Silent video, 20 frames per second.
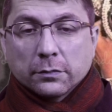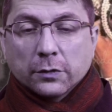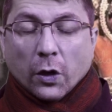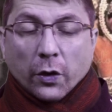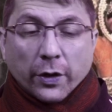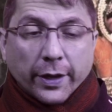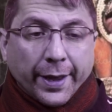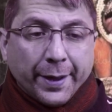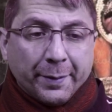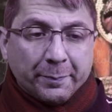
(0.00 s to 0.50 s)

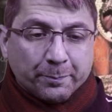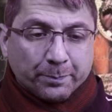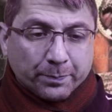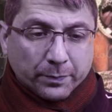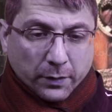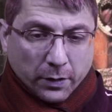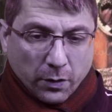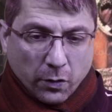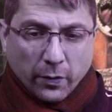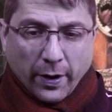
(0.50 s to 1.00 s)
Okay?
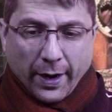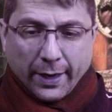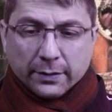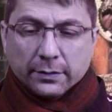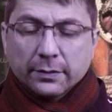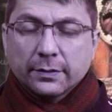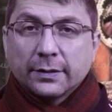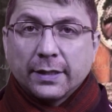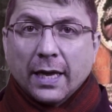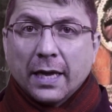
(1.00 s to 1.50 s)
All right.
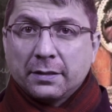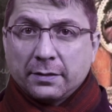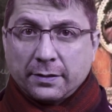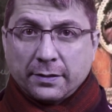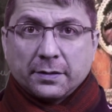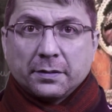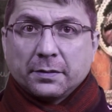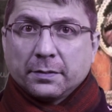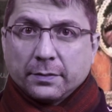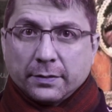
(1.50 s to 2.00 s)

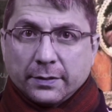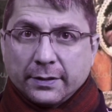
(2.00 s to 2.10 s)
That's